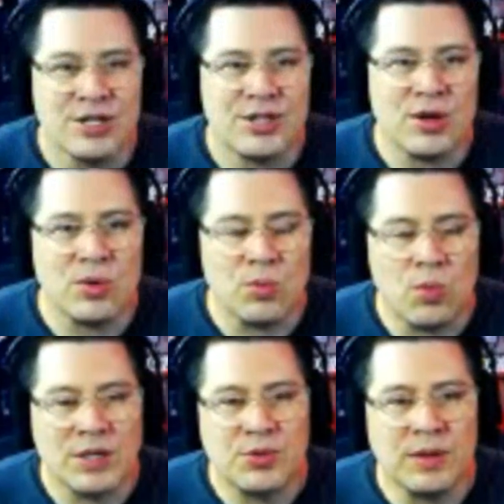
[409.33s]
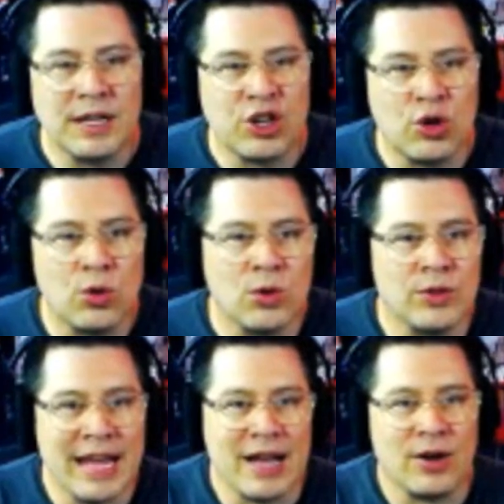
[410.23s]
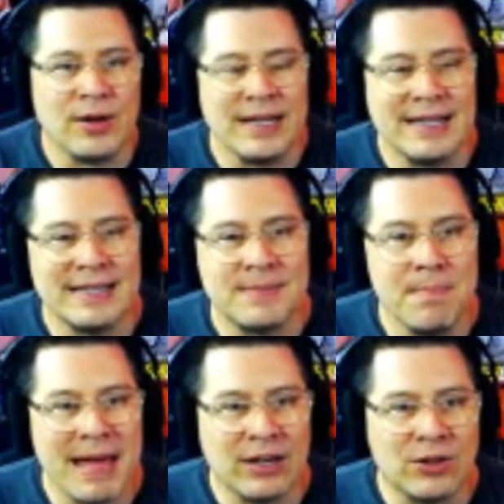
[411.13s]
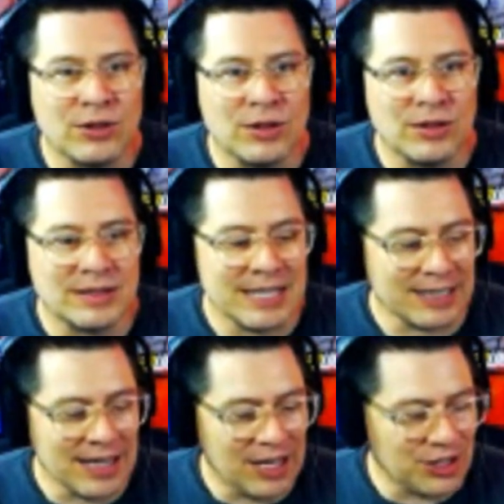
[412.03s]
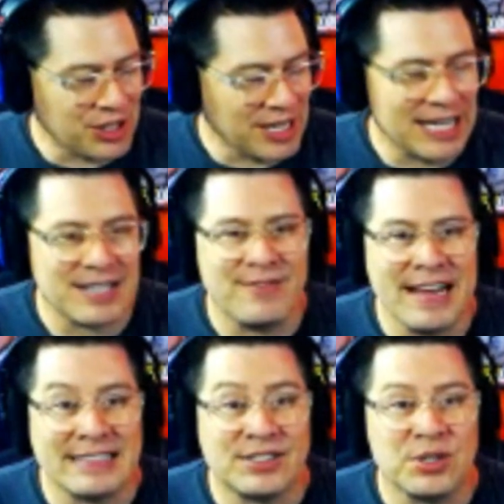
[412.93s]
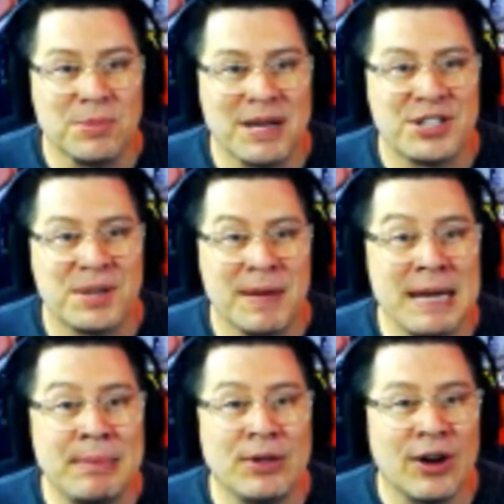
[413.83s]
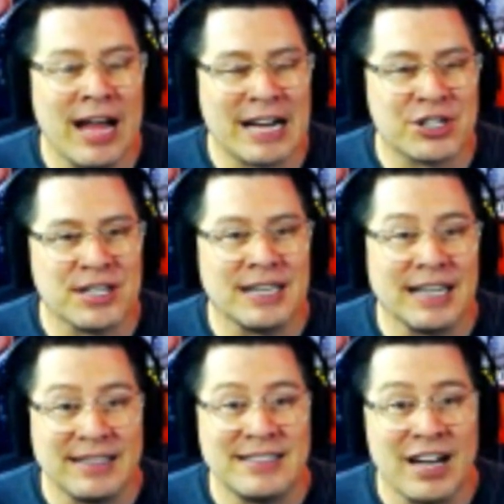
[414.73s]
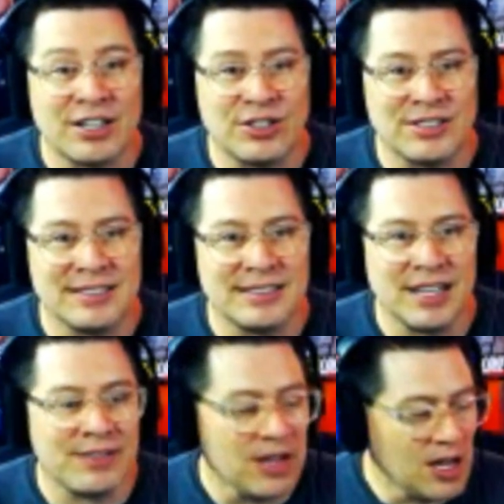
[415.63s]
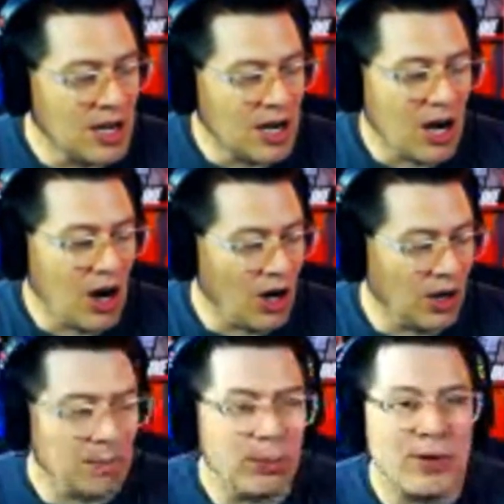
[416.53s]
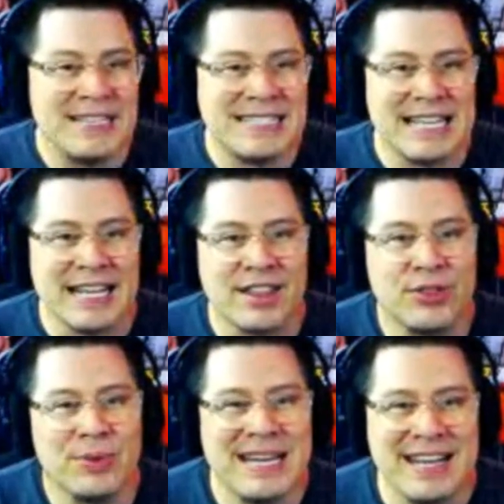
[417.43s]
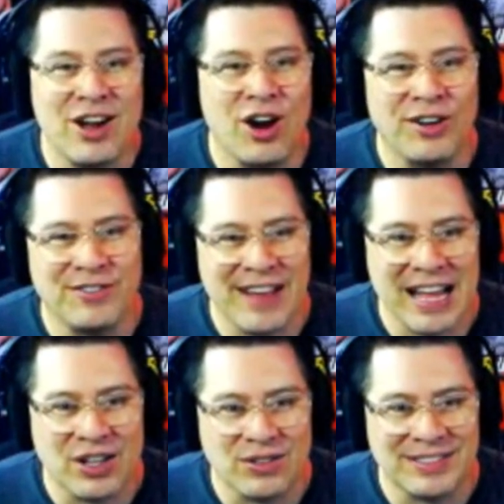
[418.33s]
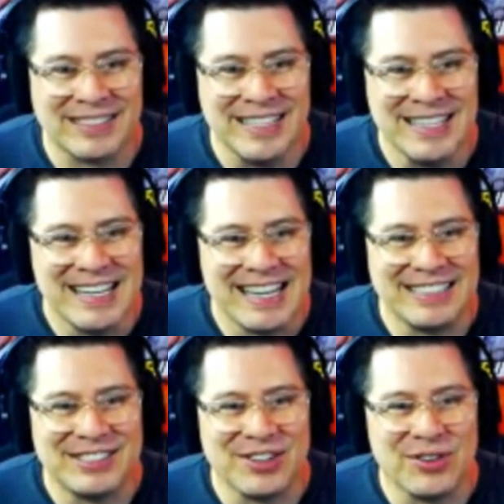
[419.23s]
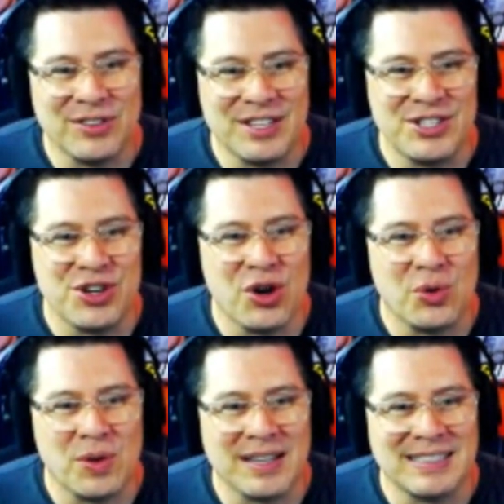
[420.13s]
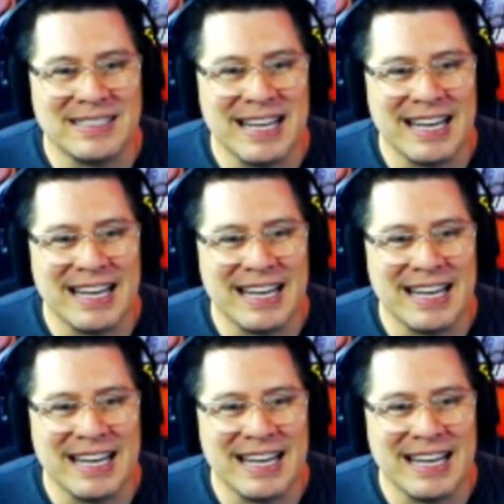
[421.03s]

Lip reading: So what's really cool now is medical technology has advanced so much that people are actually, like doctors and stuff, are printing 3D heart valves. And so the joke was